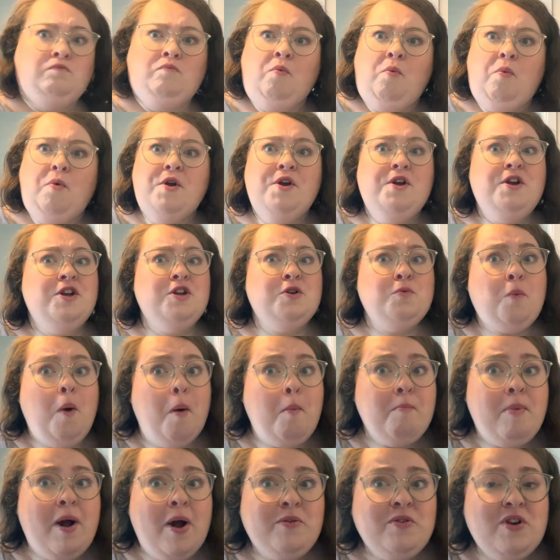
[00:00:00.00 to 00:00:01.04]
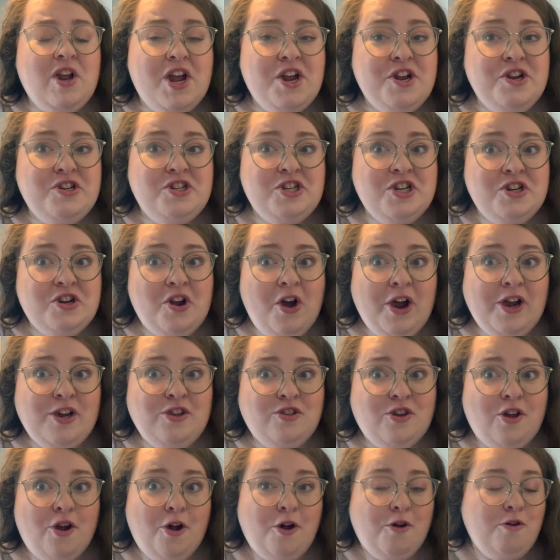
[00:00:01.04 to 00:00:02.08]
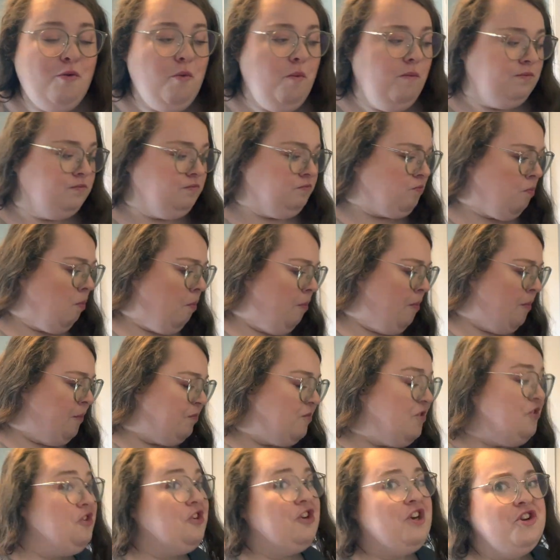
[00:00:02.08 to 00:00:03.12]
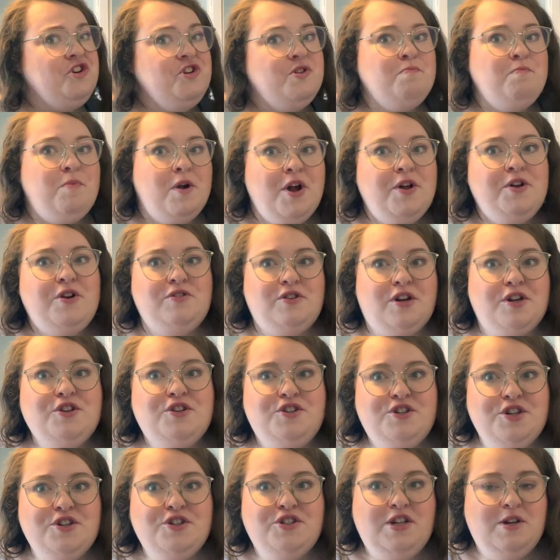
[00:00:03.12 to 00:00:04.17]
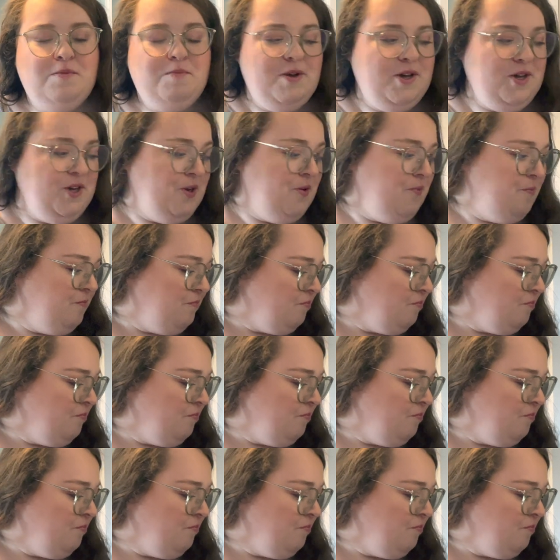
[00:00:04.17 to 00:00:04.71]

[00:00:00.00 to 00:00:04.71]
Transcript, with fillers: It is £1.89 though. And a Kinder Bueno like 60p.